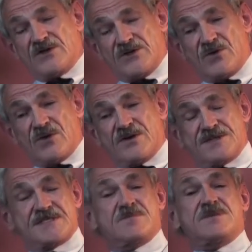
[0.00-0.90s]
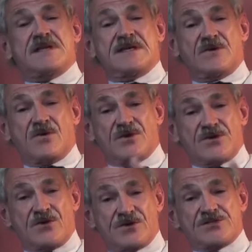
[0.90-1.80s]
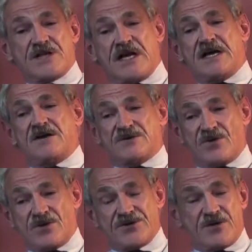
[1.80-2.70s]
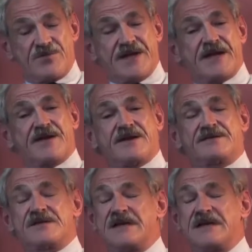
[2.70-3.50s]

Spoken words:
your sibling, or your child, or your parent.